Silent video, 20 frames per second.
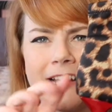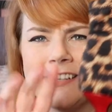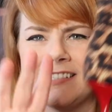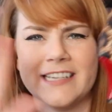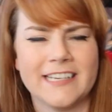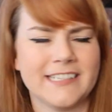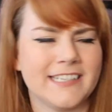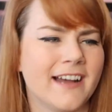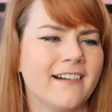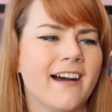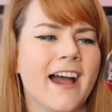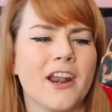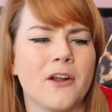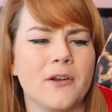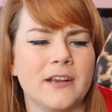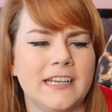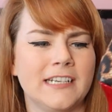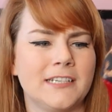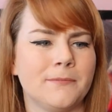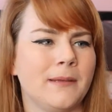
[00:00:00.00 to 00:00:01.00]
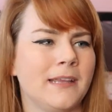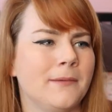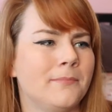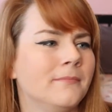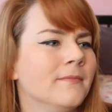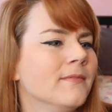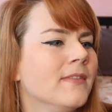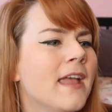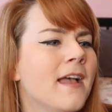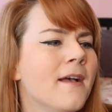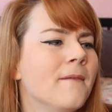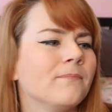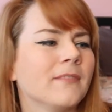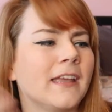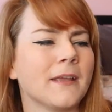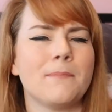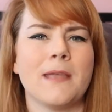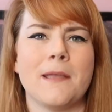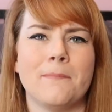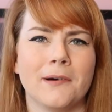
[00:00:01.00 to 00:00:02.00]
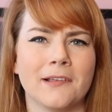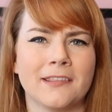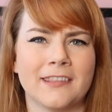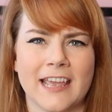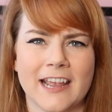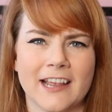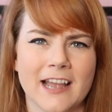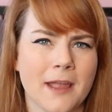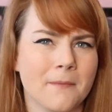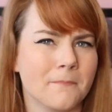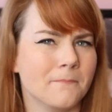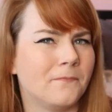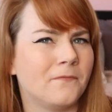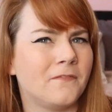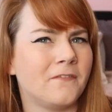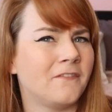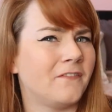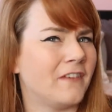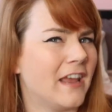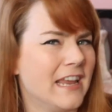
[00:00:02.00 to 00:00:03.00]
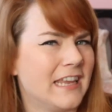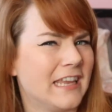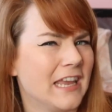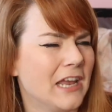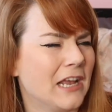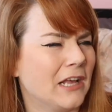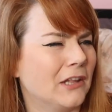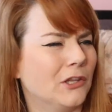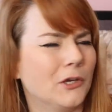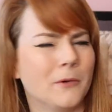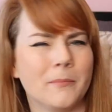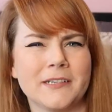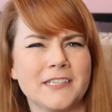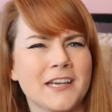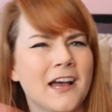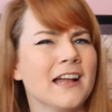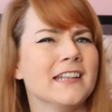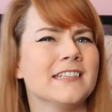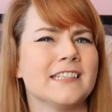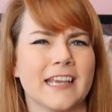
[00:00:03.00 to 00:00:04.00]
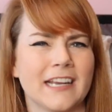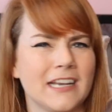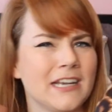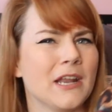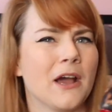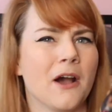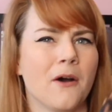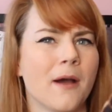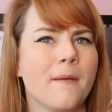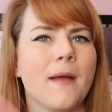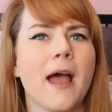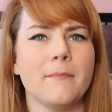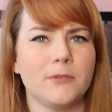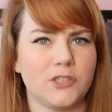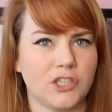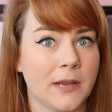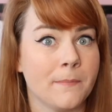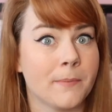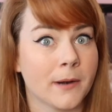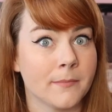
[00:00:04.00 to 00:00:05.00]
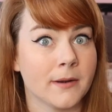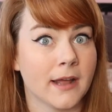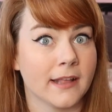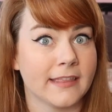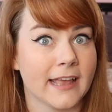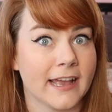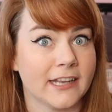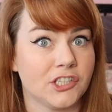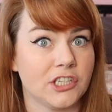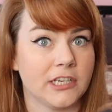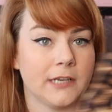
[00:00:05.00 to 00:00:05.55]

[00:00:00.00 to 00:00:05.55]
red detail. I don't need to be, like, people think I'm faking Louboutins. Like, no, I'm cheap, but I'm not that